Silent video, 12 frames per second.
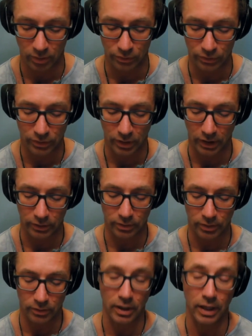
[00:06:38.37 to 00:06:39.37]
It was like,
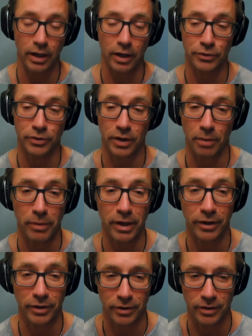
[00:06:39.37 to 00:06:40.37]
and I also got
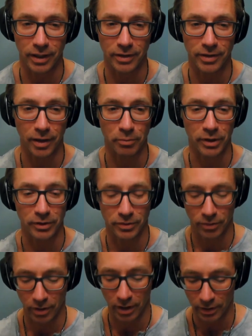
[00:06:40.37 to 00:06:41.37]
married during that time period,
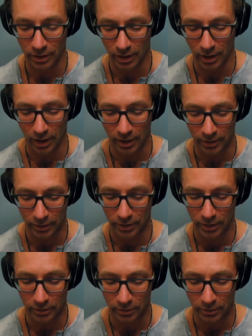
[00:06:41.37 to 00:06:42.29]
so I entered into